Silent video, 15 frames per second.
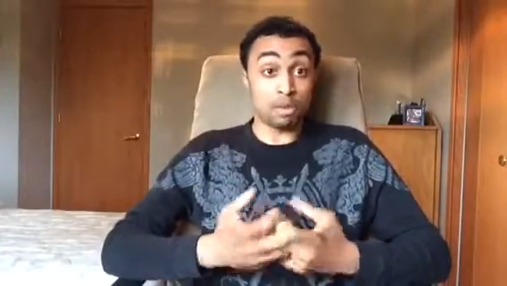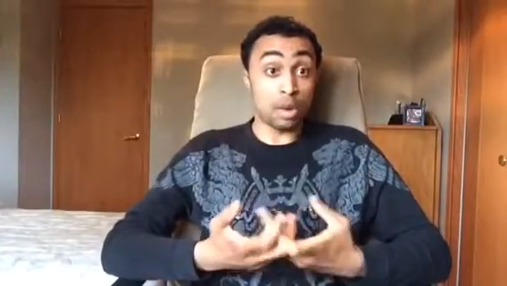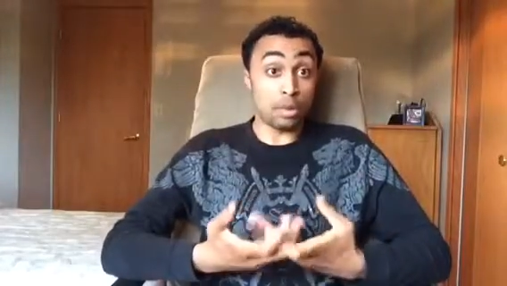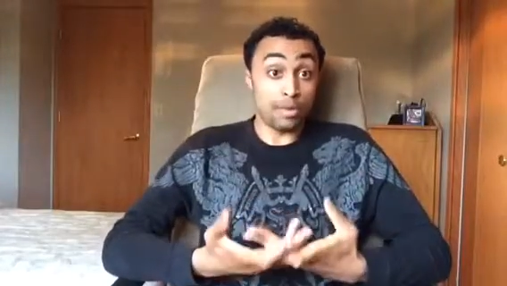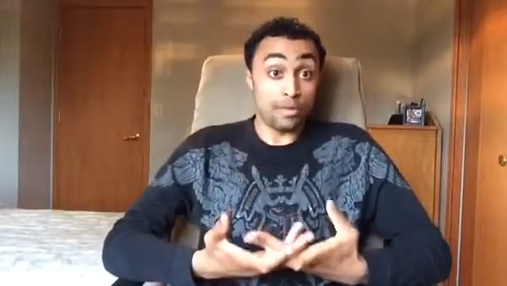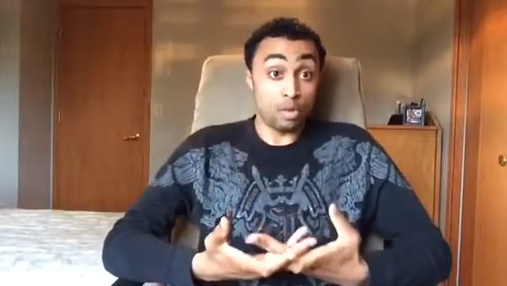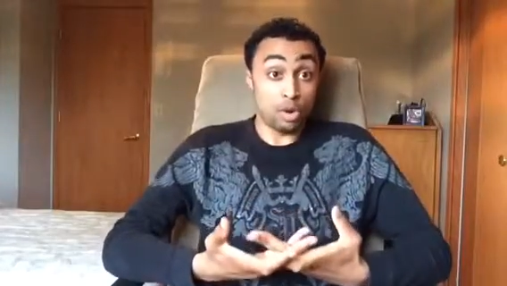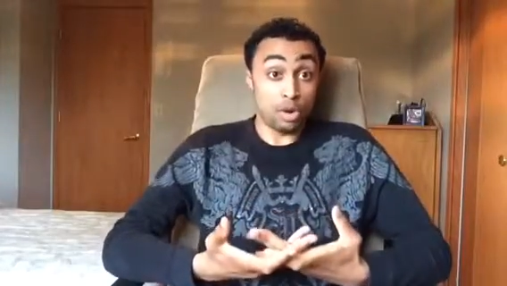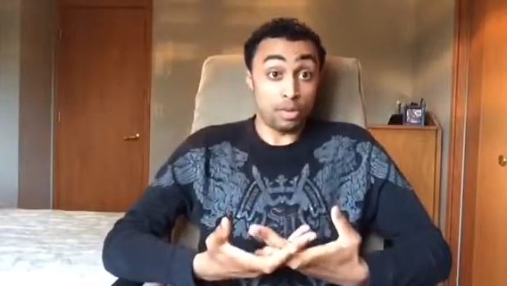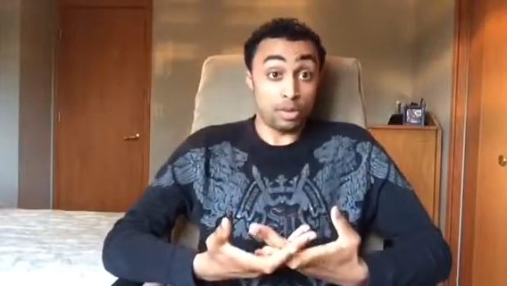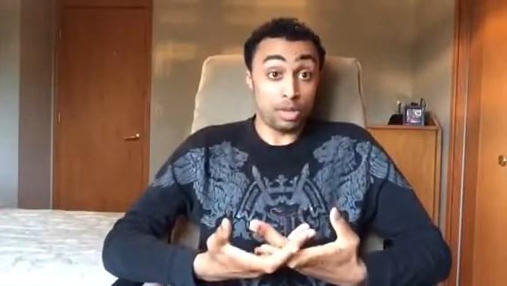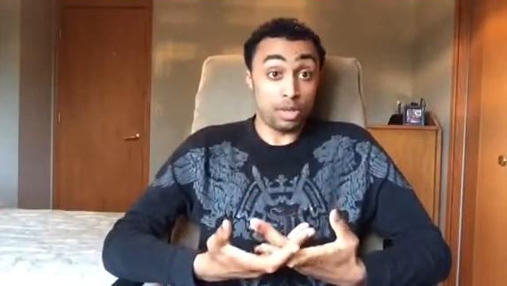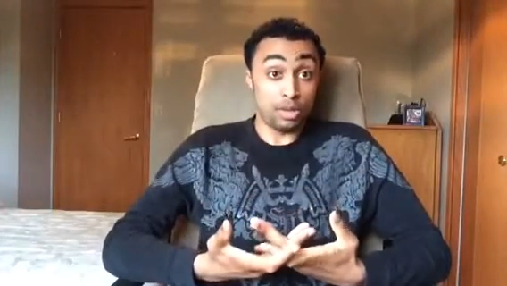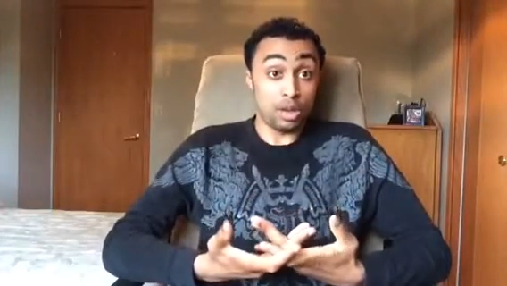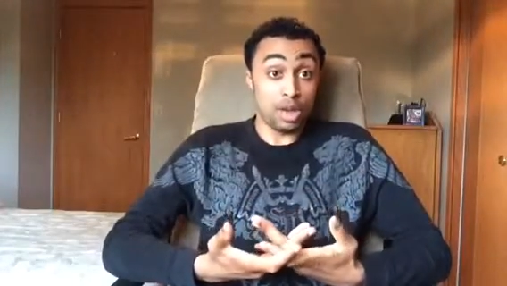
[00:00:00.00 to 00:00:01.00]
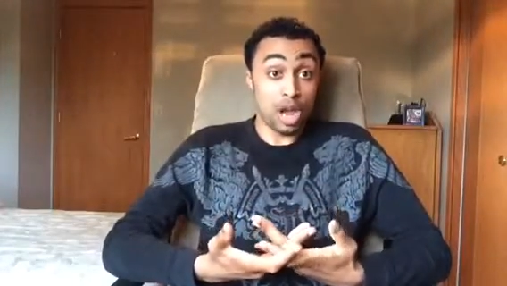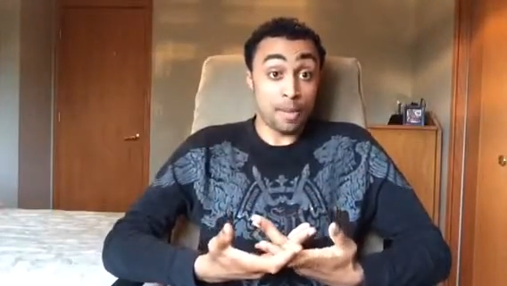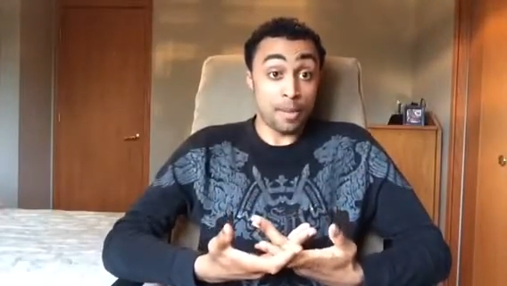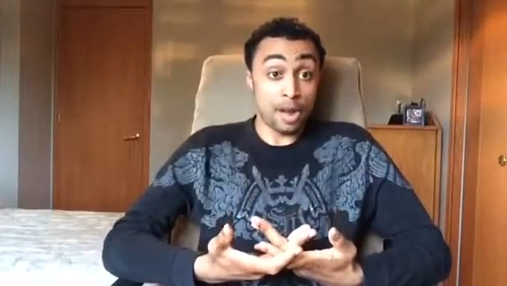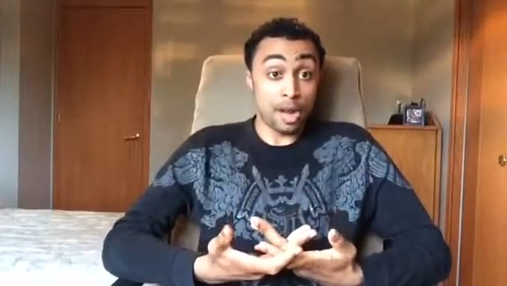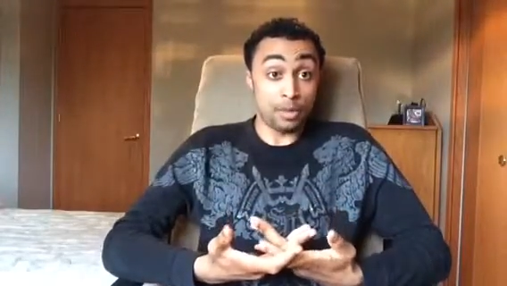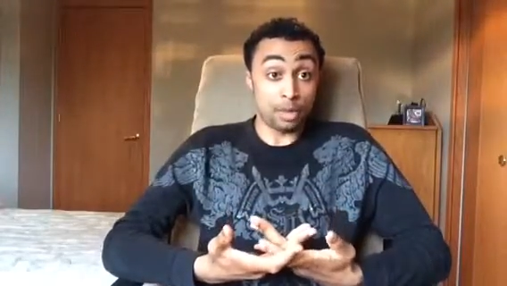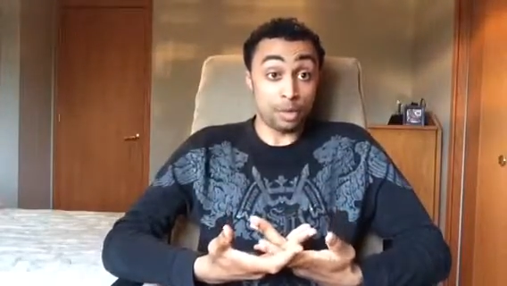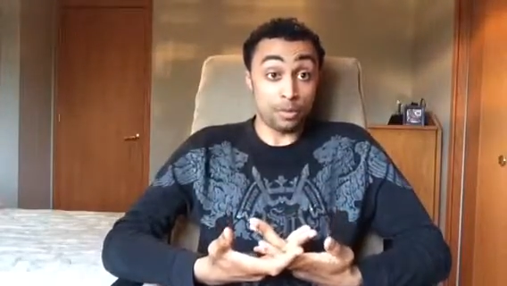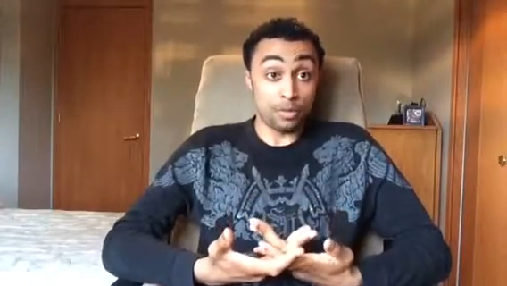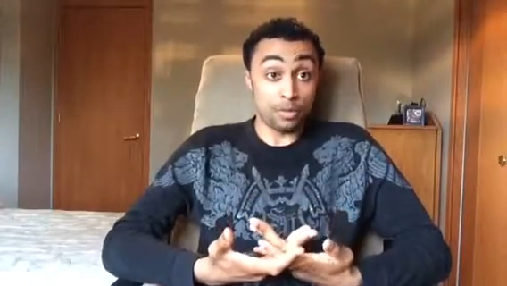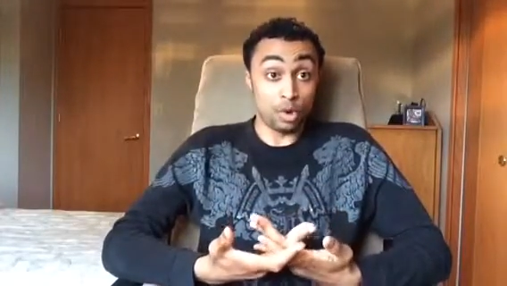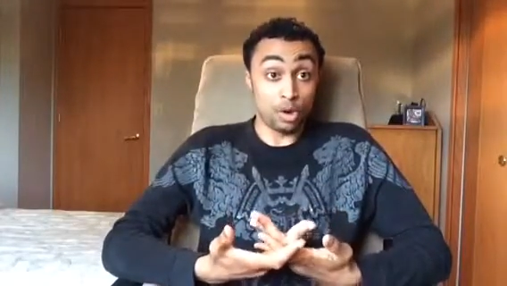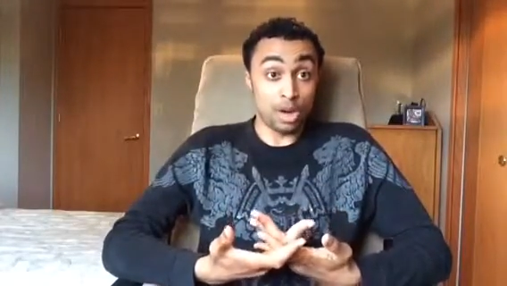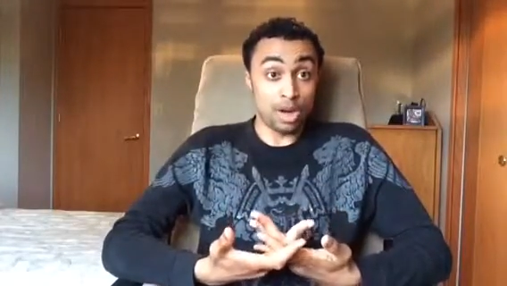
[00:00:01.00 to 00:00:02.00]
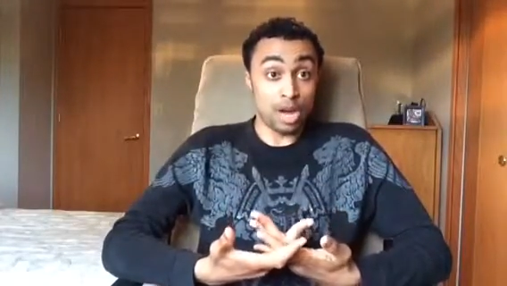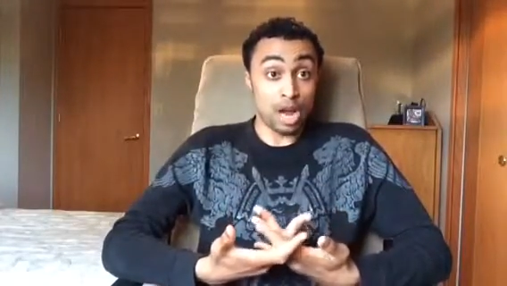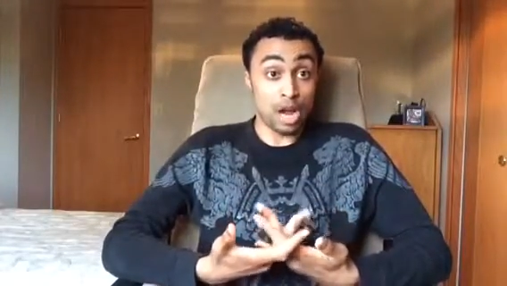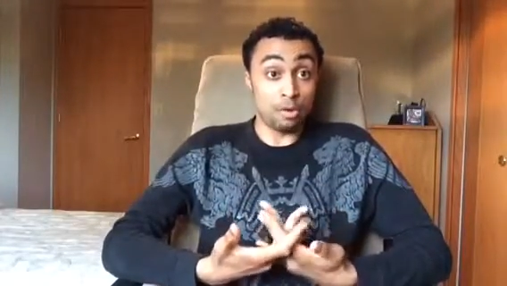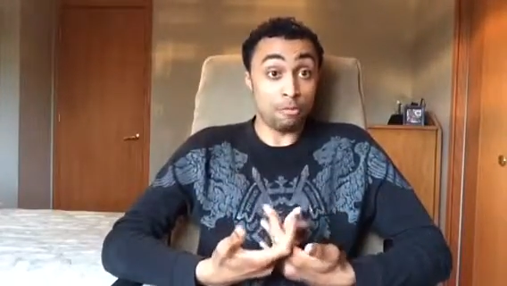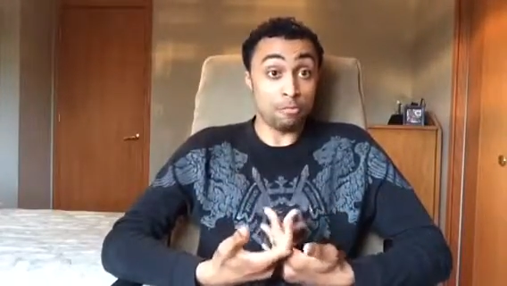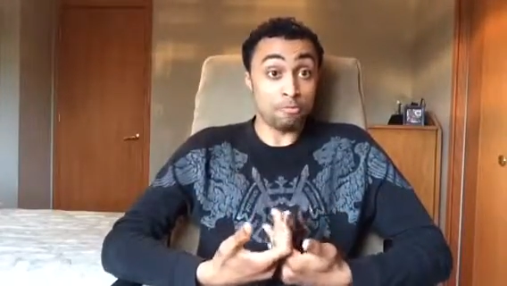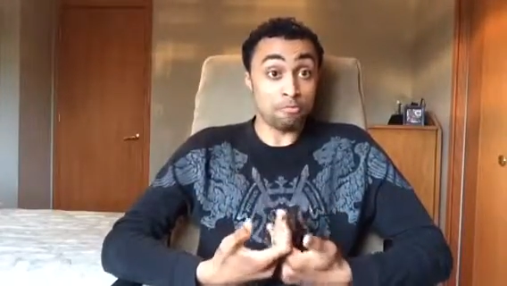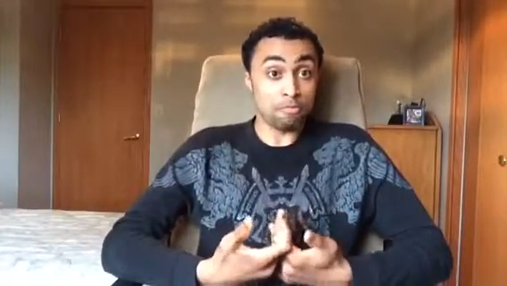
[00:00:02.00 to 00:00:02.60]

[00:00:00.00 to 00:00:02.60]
probably 4. I'm on episode 4 right now.